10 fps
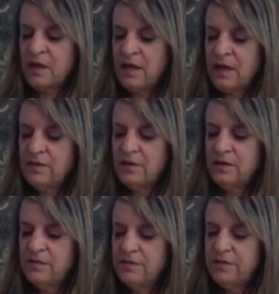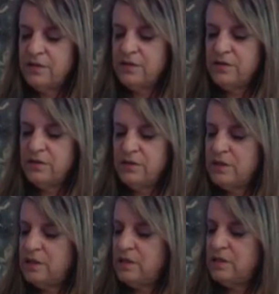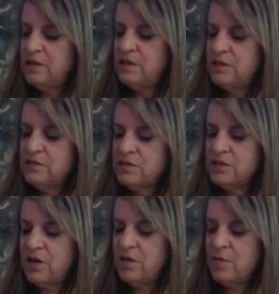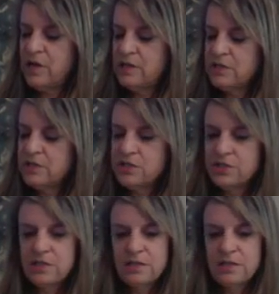I love you so much.